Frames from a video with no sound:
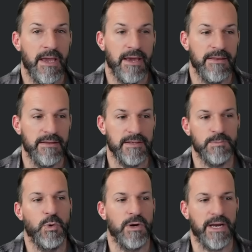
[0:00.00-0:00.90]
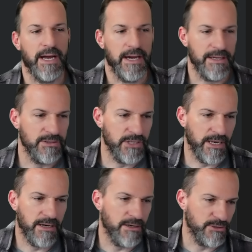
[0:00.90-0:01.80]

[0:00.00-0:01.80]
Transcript: And then this poor guy, J.R.